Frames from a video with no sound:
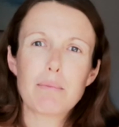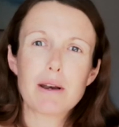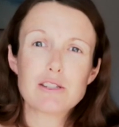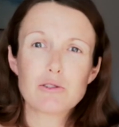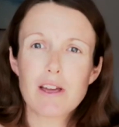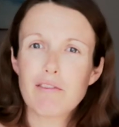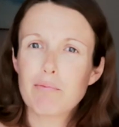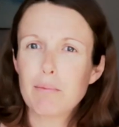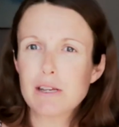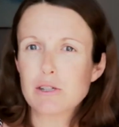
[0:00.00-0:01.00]
but I do have
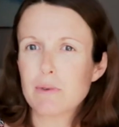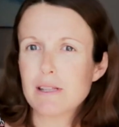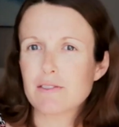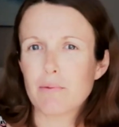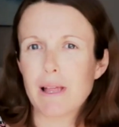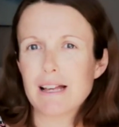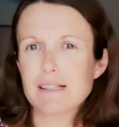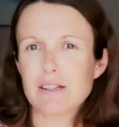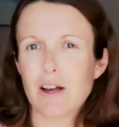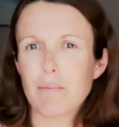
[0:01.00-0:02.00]
my measurements from
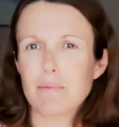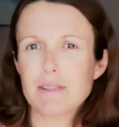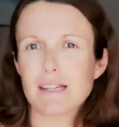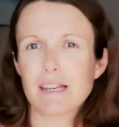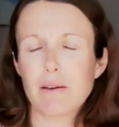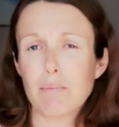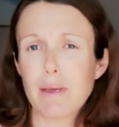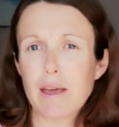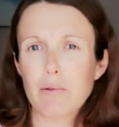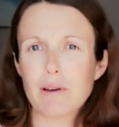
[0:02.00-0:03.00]
last time to
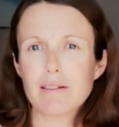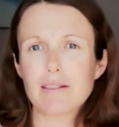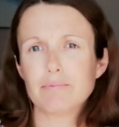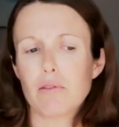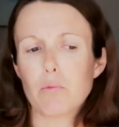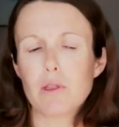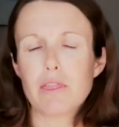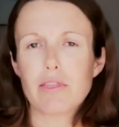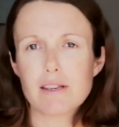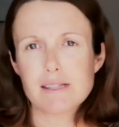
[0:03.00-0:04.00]
compare with.
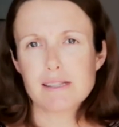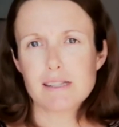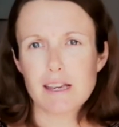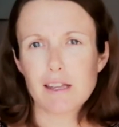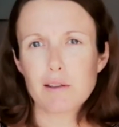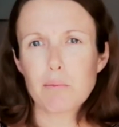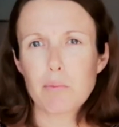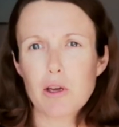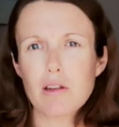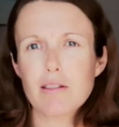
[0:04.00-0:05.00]
With the second
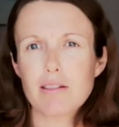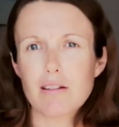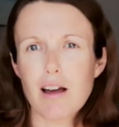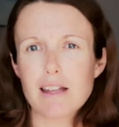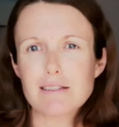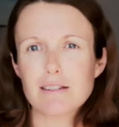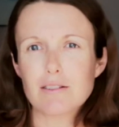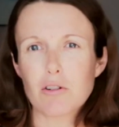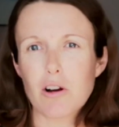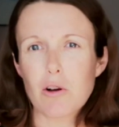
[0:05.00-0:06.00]
birth, I
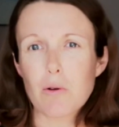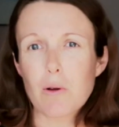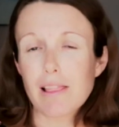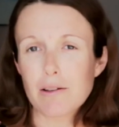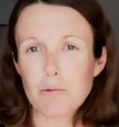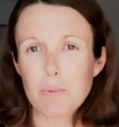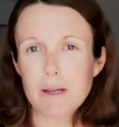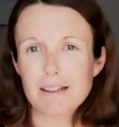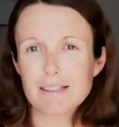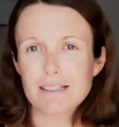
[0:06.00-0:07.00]
did grow a little
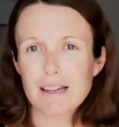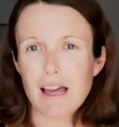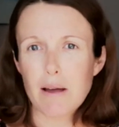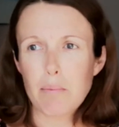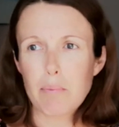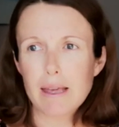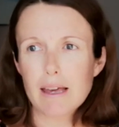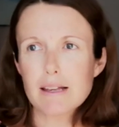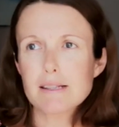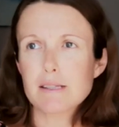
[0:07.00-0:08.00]
bit
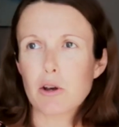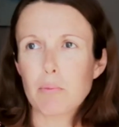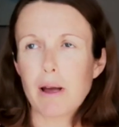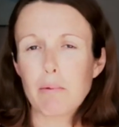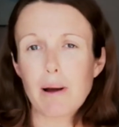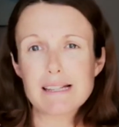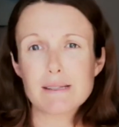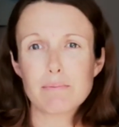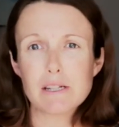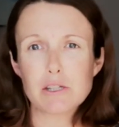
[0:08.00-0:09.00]
bigger, so my
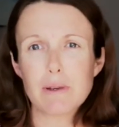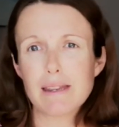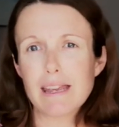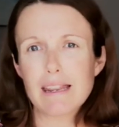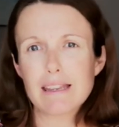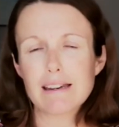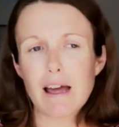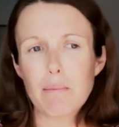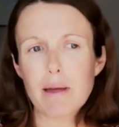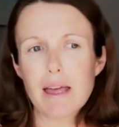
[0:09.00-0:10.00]
waist measurement ended
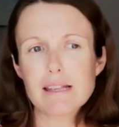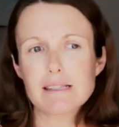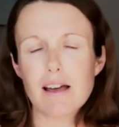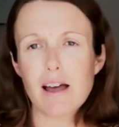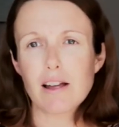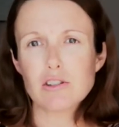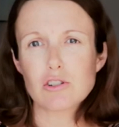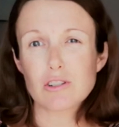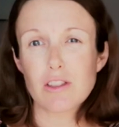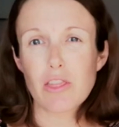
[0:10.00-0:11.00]
up as
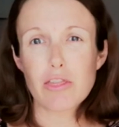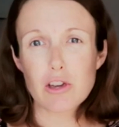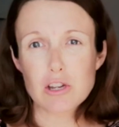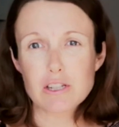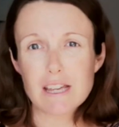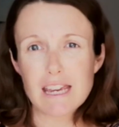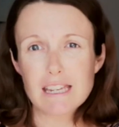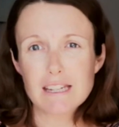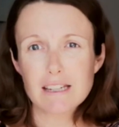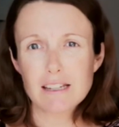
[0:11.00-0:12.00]

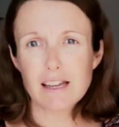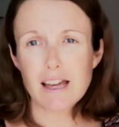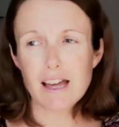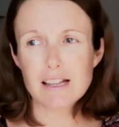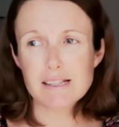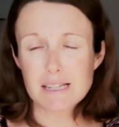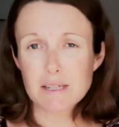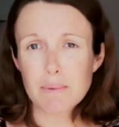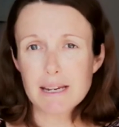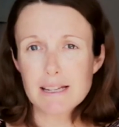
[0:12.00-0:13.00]
113
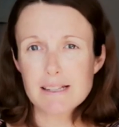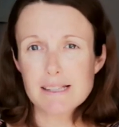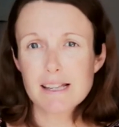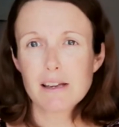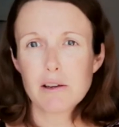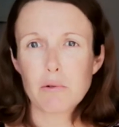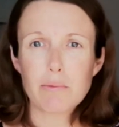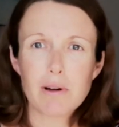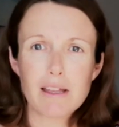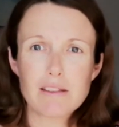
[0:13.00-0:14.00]
centimetres.
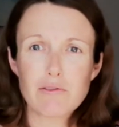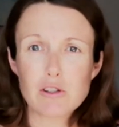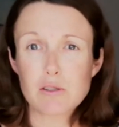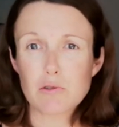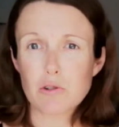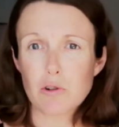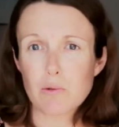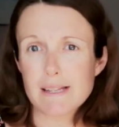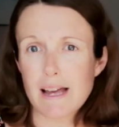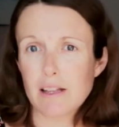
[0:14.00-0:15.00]
With my first daughter it
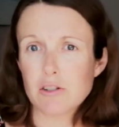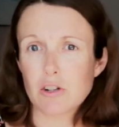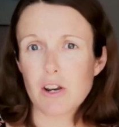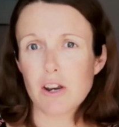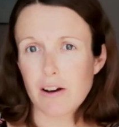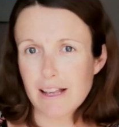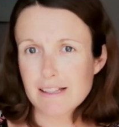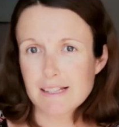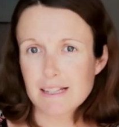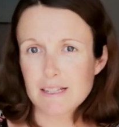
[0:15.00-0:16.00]
was
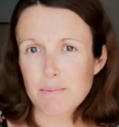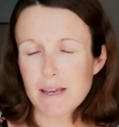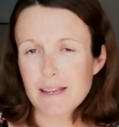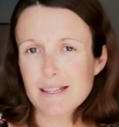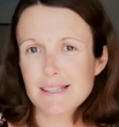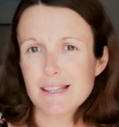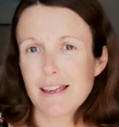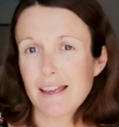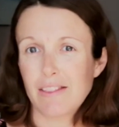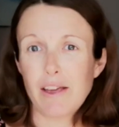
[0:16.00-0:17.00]
109 centimetres,
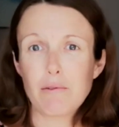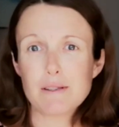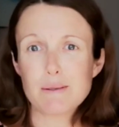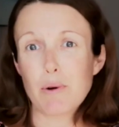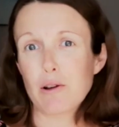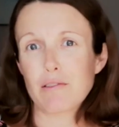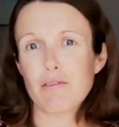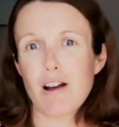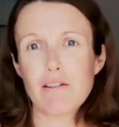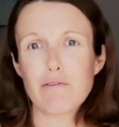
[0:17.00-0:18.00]
and that was both
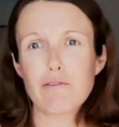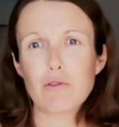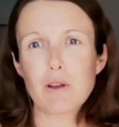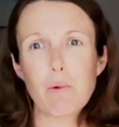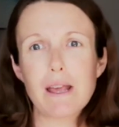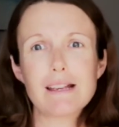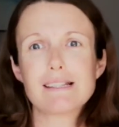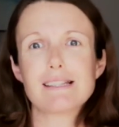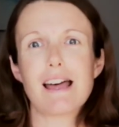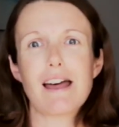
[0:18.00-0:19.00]
right at 40
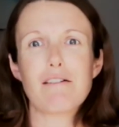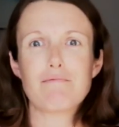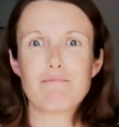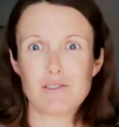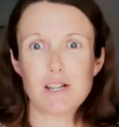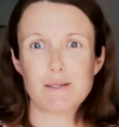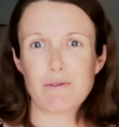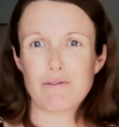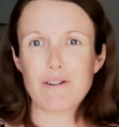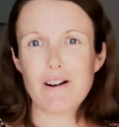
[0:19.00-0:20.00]
weeks, just
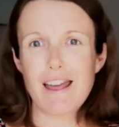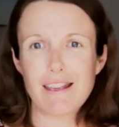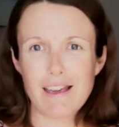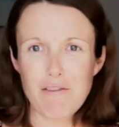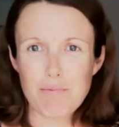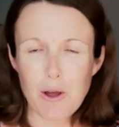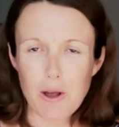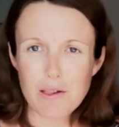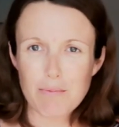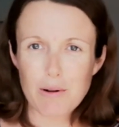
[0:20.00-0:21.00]
before I gave
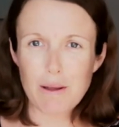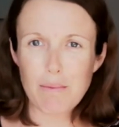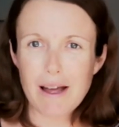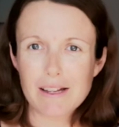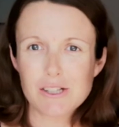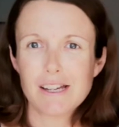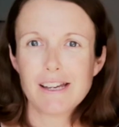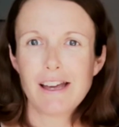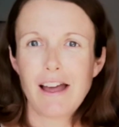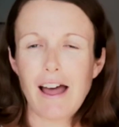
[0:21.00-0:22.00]
birth pretty much.
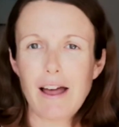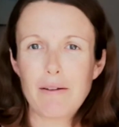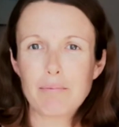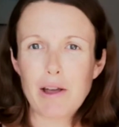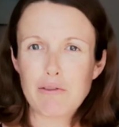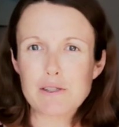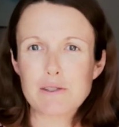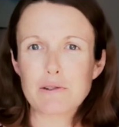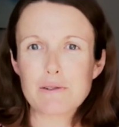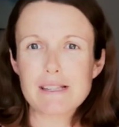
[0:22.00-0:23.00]
My
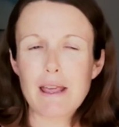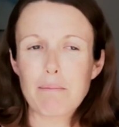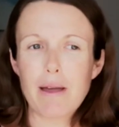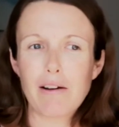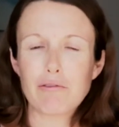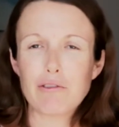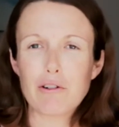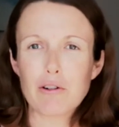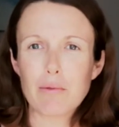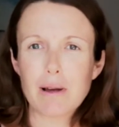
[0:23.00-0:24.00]
first daughter was 8 pound
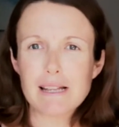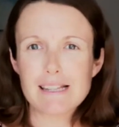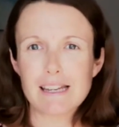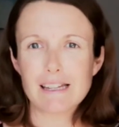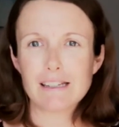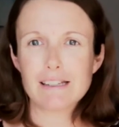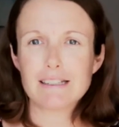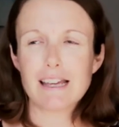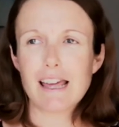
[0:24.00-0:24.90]
4, and my second